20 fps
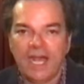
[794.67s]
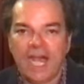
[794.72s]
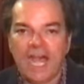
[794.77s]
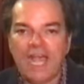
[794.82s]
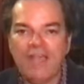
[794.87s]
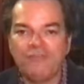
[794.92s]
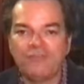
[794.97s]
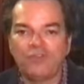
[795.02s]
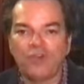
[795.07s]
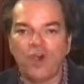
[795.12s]

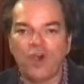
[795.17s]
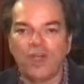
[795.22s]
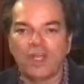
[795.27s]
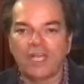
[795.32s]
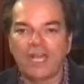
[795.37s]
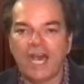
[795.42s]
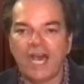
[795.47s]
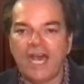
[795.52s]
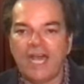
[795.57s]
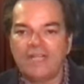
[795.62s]
I've taught
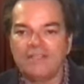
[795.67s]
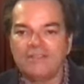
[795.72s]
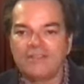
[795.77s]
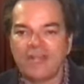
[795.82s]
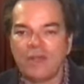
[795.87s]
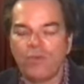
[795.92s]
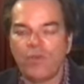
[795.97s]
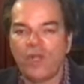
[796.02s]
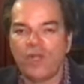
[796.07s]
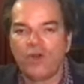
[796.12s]
guys
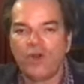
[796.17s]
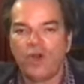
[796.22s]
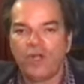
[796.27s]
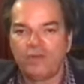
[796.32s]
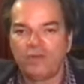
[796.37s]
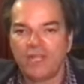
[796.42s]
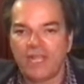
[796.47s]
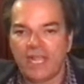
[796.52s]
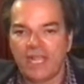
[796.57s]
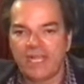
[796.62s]
that went
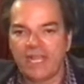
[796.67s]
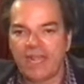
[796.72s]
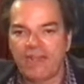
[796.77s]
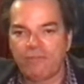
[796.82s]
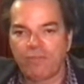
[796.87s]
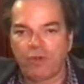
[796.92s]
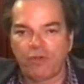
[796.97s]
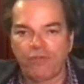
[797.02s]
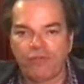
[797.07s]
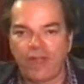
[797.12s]
on and
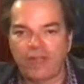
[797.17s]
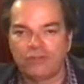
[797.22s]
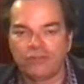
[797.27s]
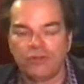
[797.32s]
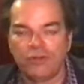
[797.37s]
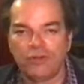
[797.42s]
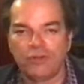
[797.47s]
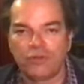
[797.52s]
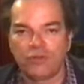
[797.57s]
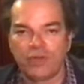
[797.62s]
have
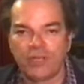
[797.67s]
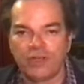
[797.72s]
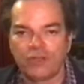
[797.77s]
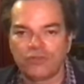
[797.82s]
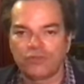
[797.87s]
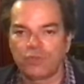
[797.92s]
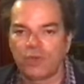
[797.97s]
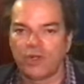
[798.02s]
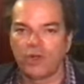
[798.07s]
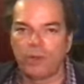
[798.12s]
professional
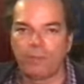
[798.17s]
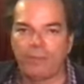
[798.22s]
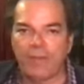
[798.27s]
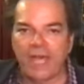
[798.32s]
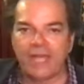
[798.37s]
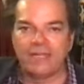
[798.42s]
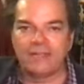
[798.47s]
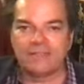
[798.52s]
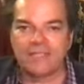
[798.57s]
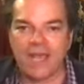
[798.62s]
careers, went on
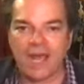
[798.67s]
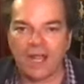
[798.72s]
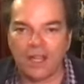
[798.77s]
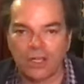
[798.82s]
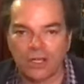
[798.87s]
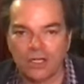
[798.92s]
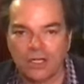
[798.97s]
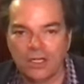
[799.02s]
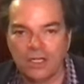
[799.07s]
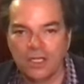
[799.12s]
Penn and
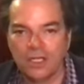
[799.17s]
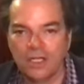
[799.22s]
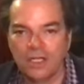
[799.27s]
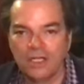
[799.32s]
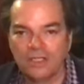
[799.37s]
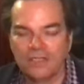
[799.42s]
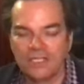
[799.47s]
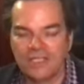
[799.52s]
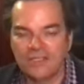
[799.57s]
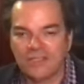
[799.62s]
Teller.
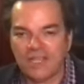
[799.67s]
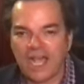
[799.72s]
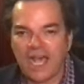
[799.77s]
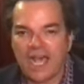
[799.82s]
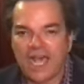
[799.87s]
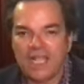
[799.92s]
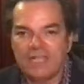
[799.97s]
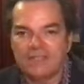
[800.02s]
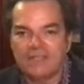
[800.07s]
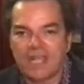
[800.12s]
These
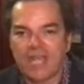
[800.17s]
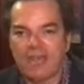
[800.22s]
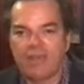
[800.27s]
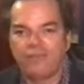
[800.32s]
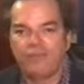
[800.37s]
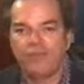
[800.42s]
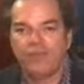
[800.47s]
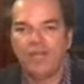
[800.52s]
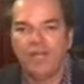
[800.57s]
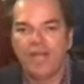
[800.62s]
guys
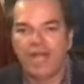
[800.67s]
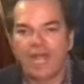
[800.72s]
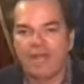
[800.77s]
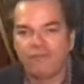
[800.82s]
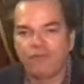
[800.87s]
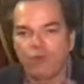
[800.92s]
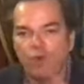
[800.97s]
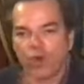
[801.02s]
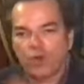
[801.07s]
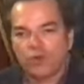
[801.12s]
have
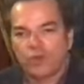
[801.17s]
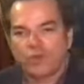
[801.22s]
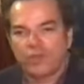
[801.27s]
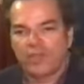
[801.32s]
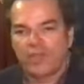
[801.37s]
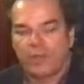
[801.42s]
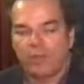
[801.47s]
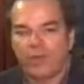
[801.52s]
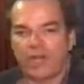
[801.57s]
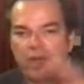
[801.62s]
I've worked with
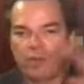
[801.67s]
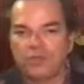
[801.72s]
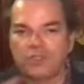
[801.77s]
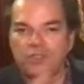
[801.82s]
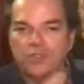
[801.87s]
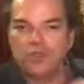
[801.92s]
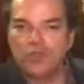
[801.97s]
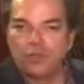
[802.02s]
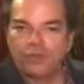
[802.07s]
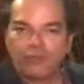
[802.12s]
them when I was
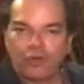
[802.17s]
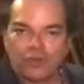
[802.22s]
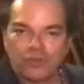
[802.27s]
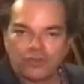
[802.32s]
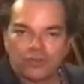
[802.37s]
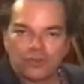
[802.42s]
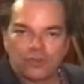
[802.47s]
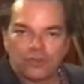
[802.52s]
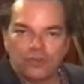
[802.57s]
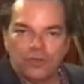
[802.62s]
at
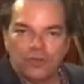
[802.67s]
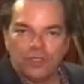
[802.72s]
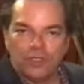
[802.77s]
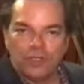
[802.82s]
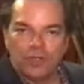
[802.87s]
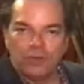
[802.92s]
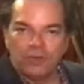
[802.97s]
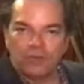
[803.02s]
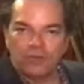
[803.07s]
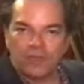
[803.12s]
Universal
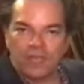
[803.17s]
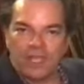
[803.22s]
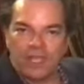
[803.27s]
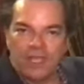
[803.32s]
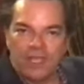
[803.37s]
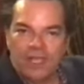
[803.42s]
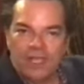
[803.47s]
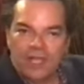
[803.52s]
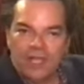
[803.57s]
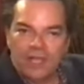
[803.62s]
Studios. They
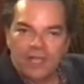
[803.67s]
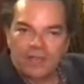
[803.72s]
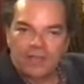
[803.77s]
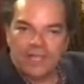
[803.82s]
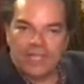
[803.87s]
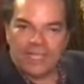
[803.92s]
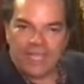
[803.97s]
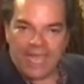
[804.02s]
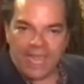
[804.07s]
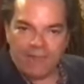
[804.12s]

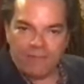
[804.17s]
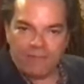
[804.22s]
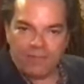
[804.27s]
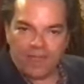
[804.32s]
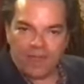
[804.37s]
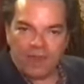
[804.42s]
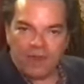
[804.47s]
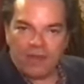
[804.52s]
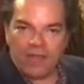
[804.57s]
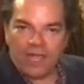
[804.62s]
they came
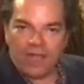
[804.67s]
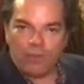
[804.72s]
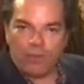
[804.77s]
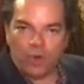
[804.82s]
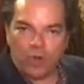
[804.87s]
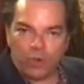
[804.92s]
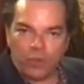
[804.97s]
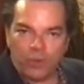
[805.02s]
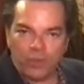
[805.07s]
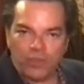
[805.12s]
there, I
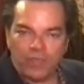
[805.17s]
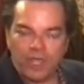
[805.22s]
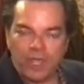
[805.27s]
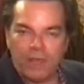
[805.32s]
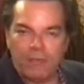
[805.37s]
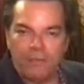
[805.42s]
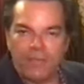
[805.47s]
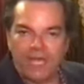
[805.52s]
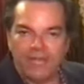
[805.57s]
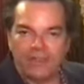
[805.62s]
worked with
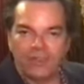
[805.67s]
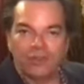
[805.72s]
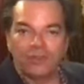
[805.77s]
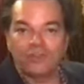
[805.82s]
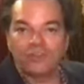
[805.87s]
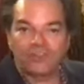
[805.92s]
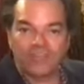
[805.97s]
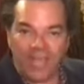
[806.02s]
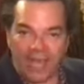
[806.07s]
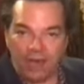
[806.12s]
them, and
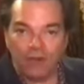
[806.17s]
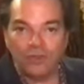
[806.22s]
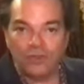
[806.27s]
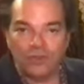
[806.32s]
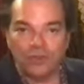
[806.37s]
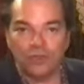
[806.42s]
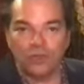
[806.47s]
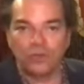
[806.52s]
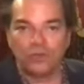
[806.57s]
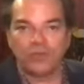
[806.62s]
they'll tell
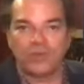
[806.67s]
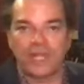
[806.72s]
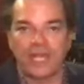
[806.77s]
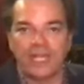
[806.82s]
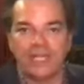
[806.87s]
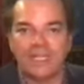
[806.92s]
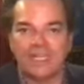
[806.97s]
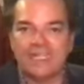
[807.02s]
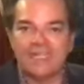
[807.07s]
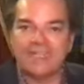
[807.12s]
you
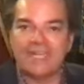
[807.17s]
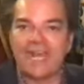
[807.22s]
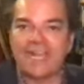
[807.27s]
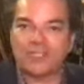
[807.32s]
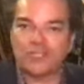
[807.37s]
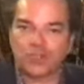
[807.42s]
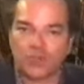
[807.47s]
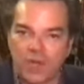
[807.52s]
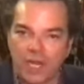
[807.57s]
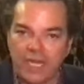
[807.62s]
that in
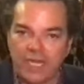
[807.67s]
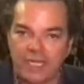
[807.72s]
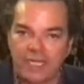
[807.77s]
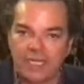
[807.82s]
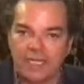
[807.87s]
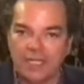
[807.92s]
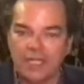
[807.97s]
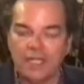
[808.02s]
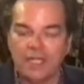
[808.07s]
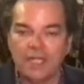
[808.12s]
that
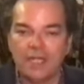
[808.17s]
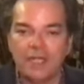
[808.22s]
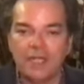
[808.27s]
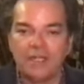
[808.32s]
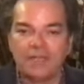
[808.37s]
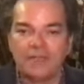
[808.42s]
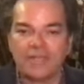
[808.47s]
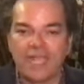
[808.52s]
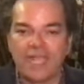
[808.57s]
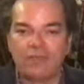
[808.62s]
training,
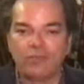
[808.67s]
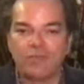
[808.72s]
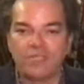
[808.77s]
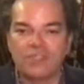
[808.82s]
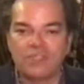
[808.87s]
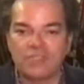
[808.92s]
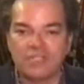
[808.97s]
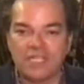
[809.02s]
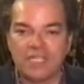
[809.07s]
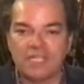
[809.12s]
they
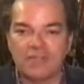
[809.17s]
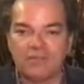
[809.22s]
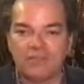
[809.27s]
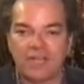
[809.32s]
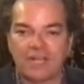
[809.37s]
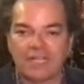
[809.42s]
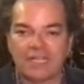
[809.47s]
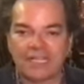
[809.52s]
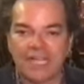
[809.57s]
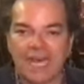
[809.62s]
received
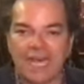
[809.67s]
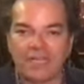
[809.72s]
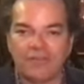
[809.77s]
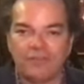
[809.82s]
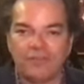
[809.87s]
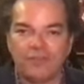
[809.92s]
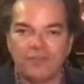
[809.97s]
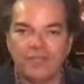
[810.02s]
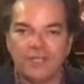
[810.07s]
a lot of